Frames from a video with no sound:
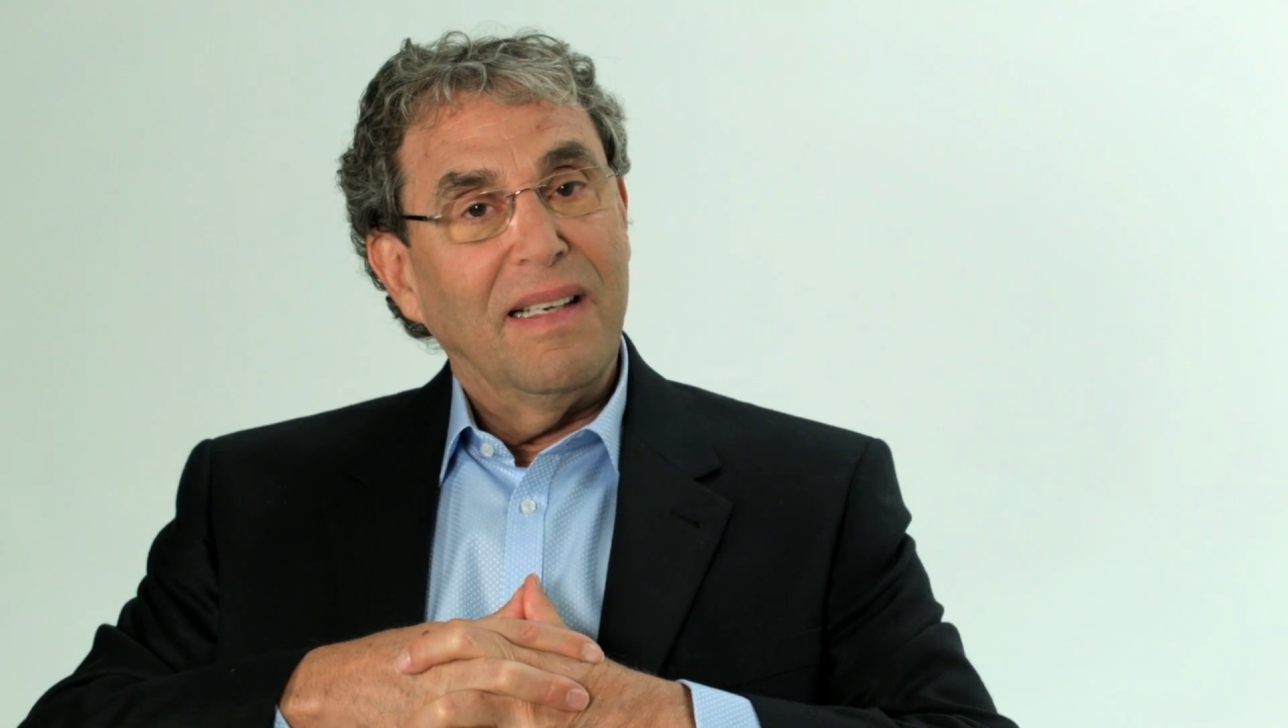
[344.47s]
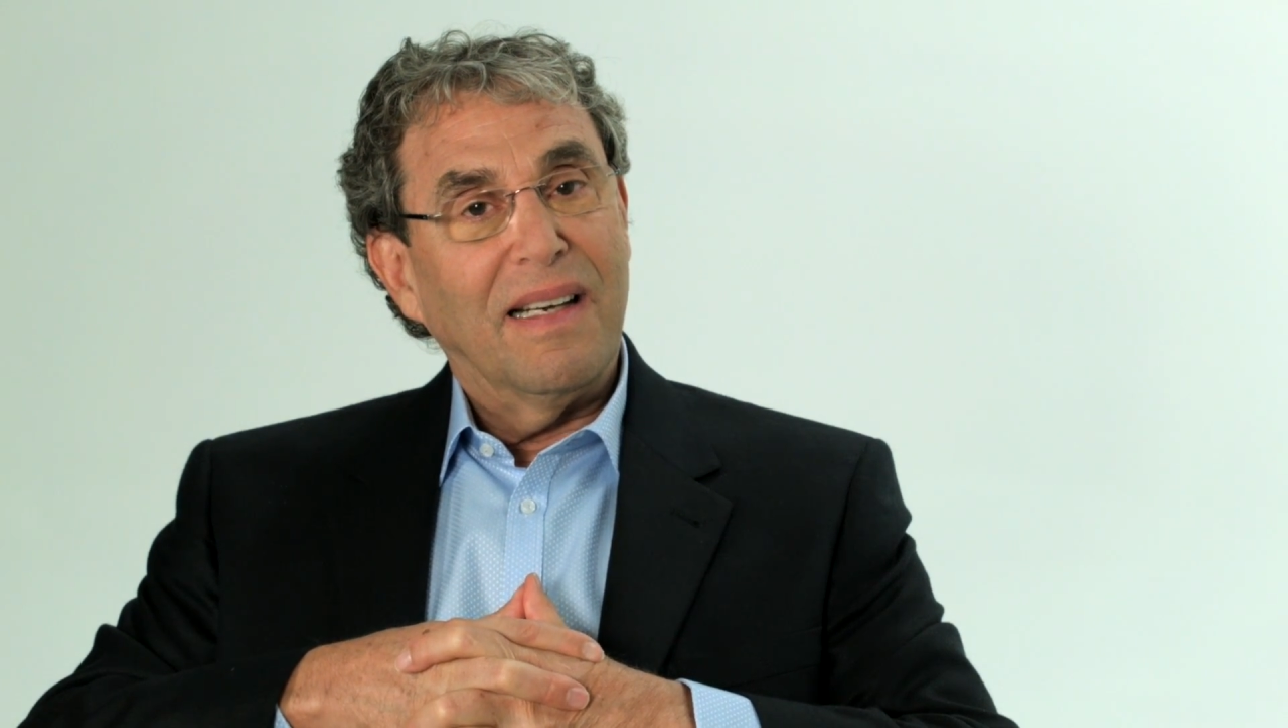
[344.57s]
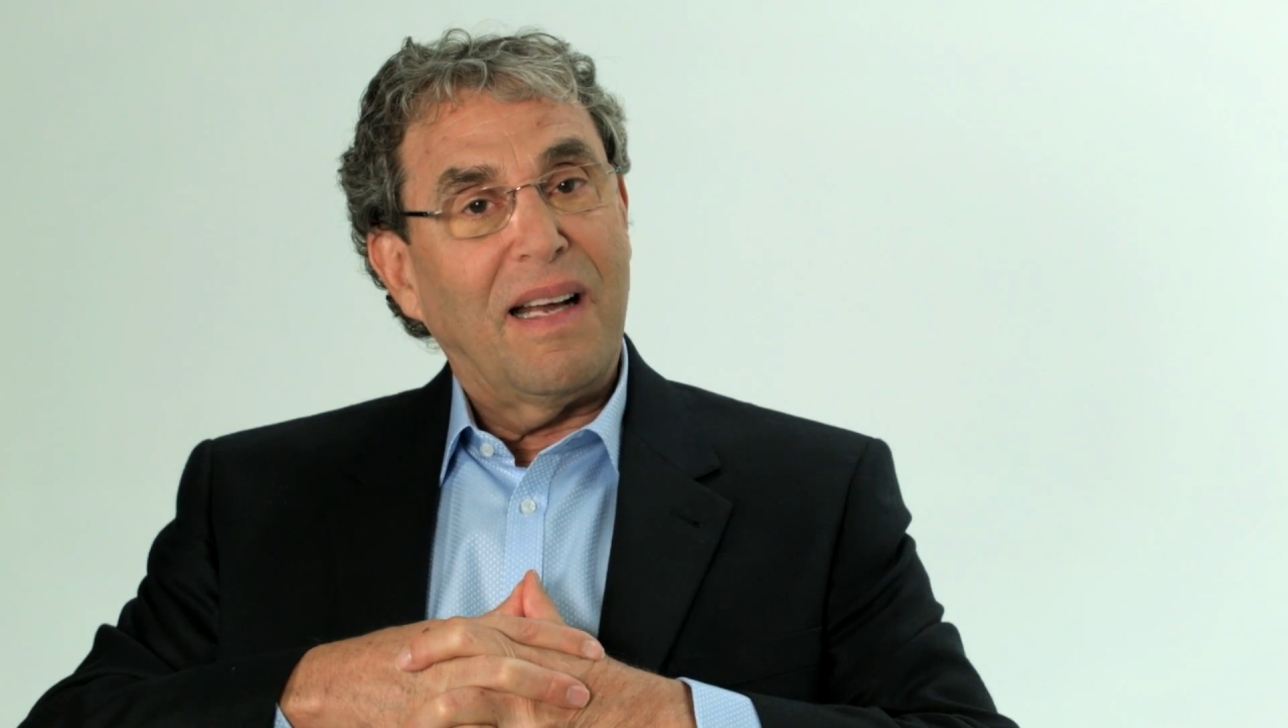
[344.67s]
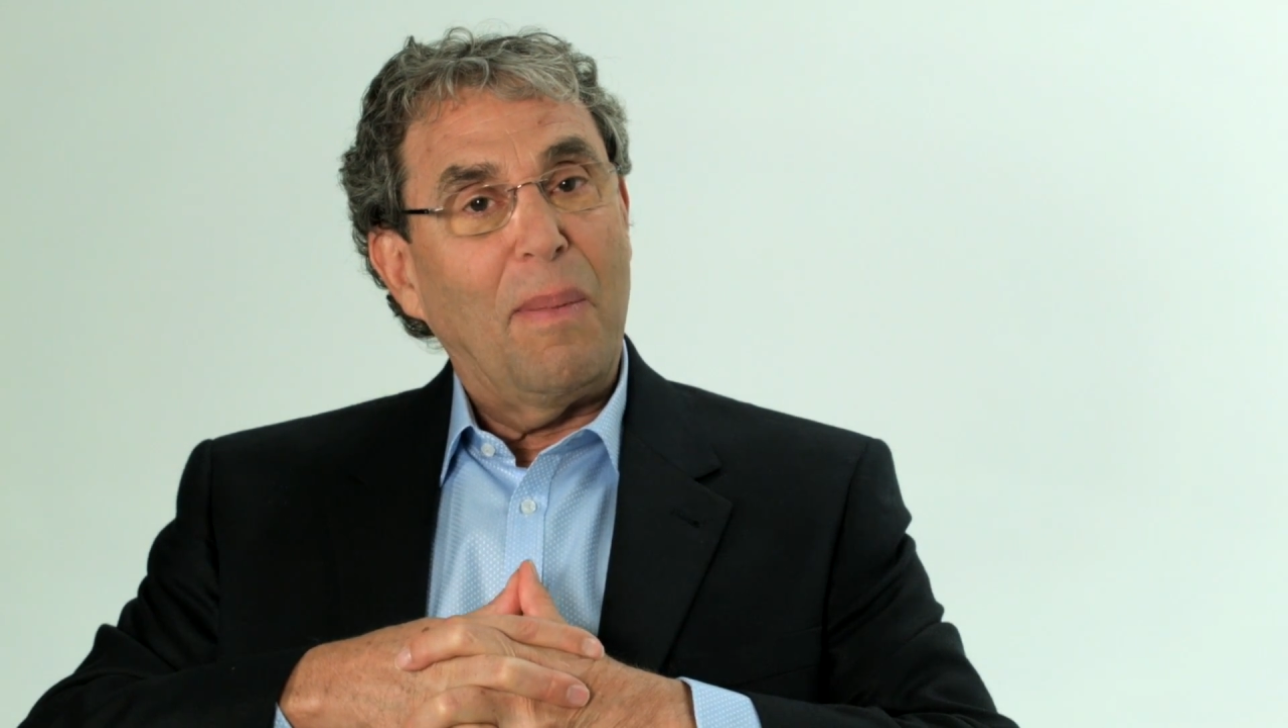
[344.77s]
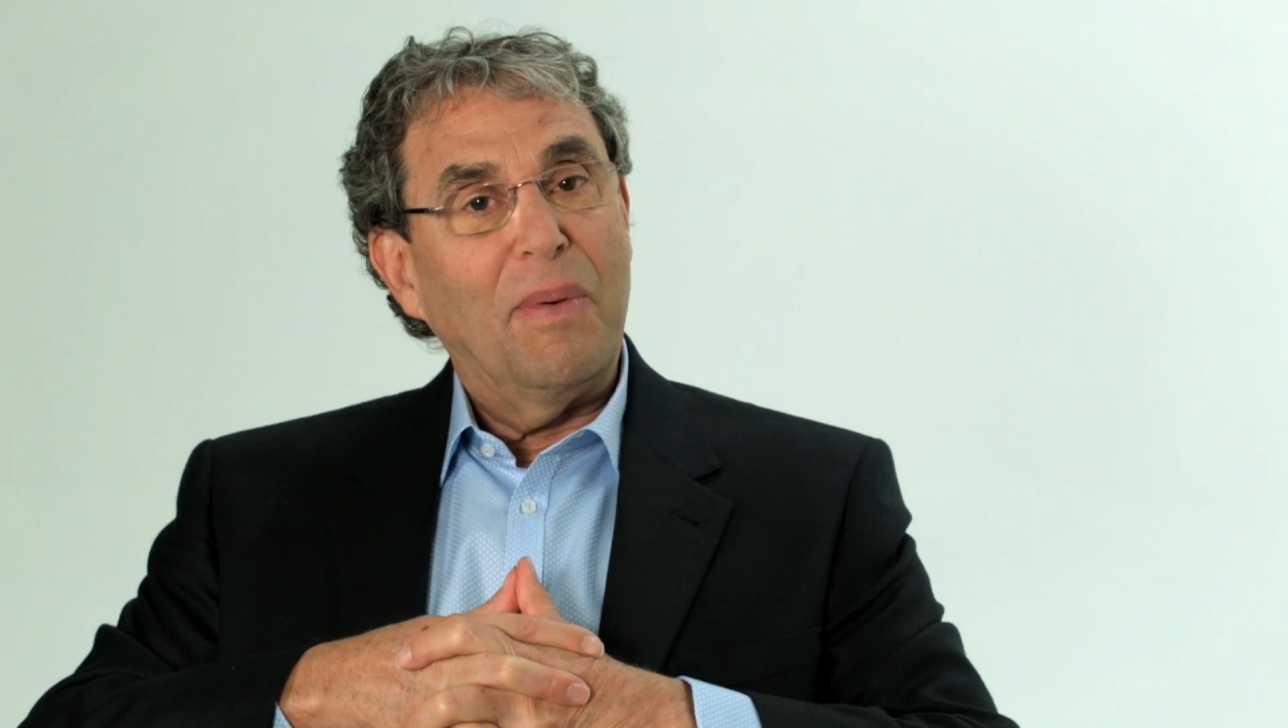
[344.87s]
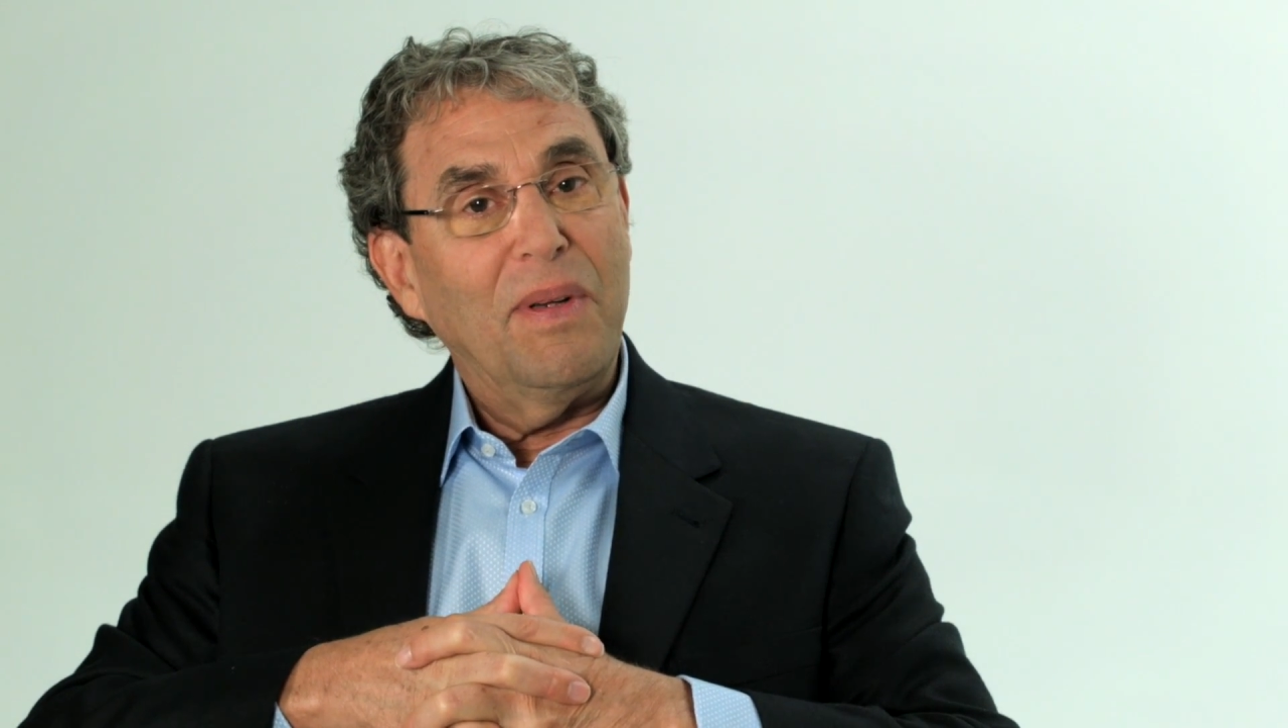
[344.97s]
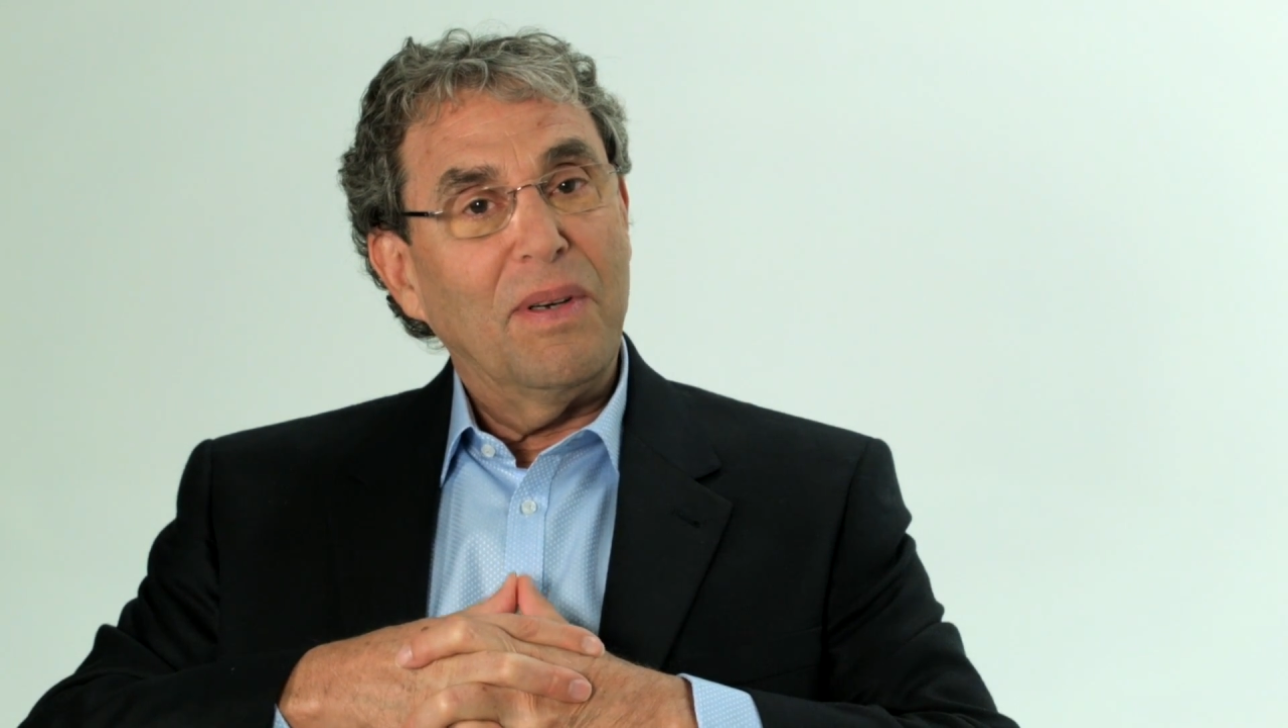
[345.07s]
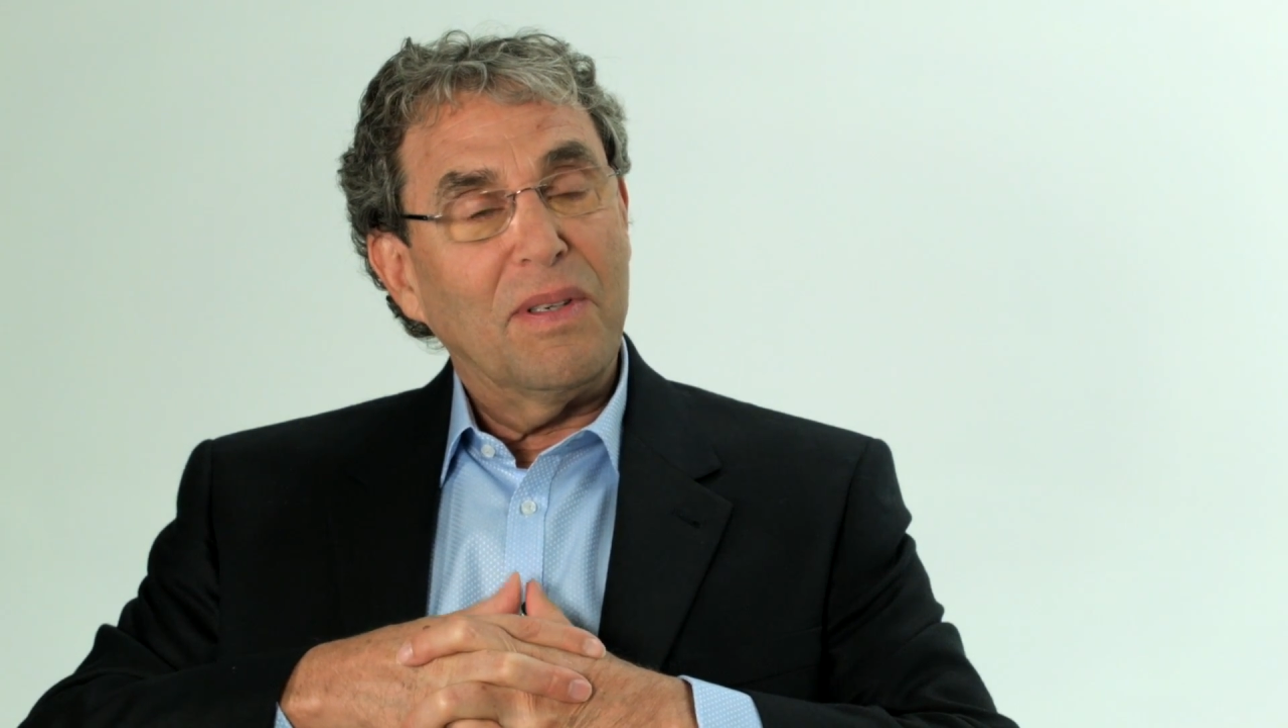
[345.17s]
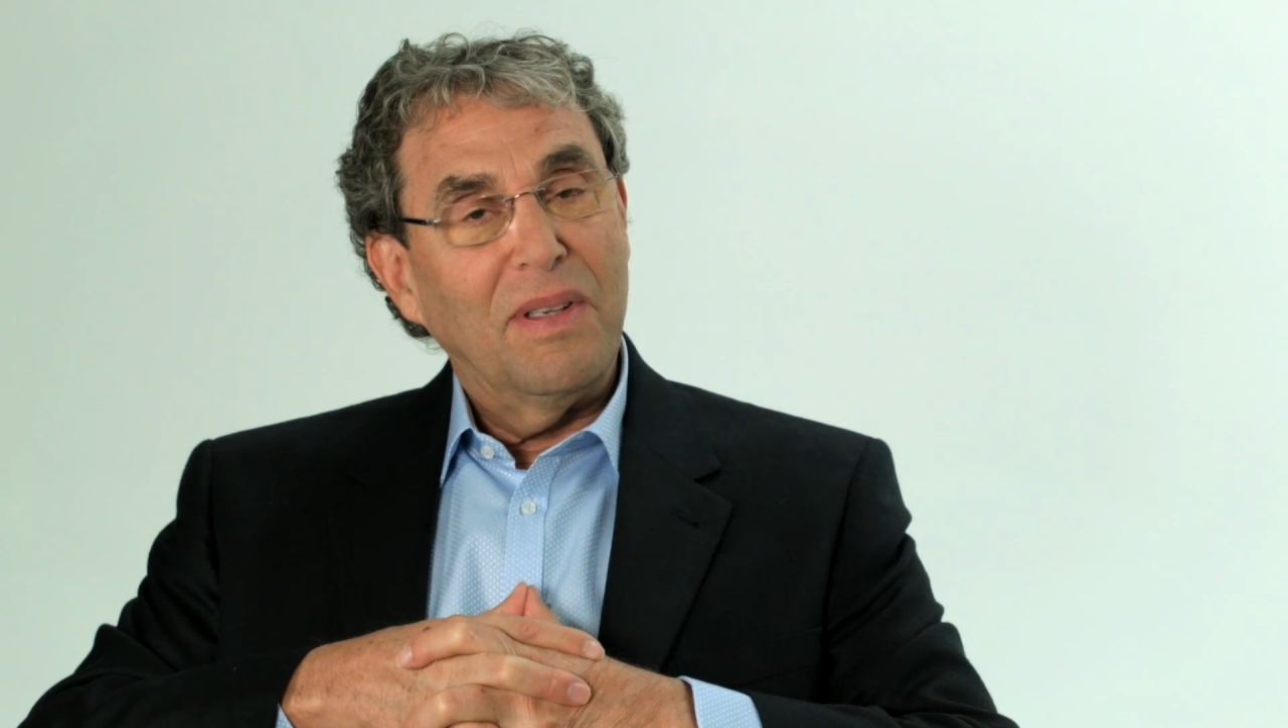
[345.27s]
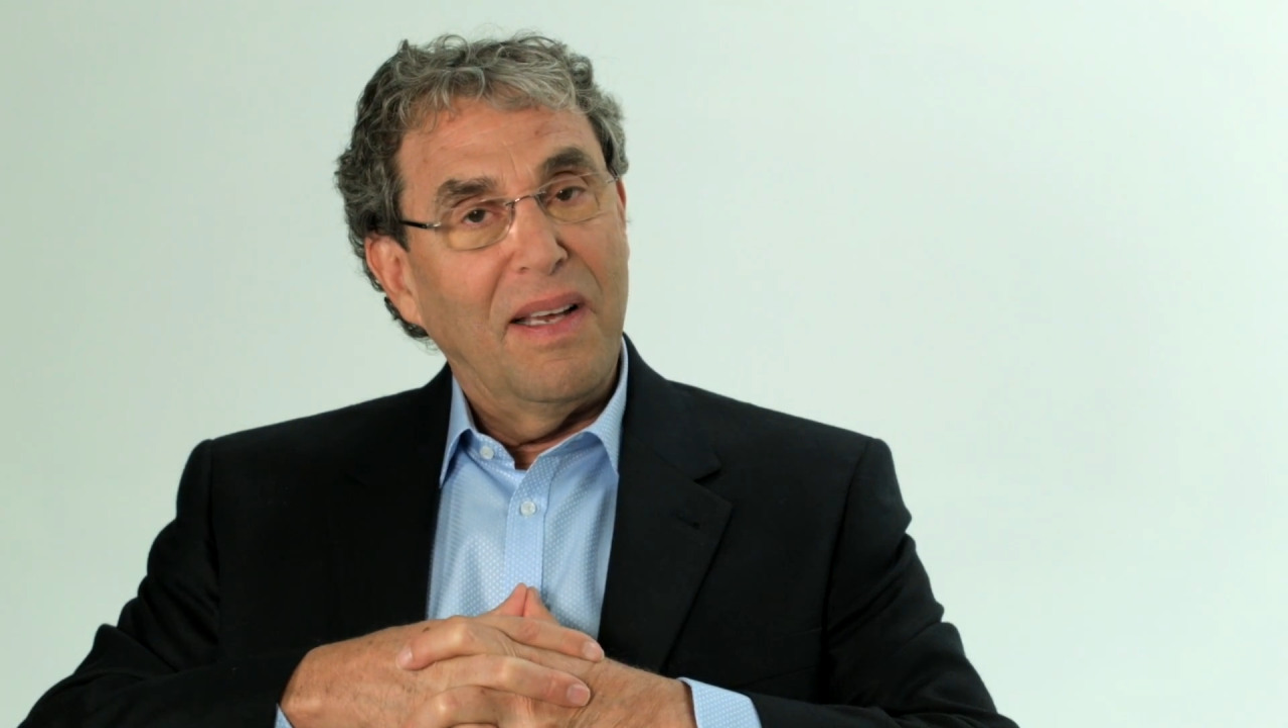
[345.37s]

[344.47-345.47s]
a couple years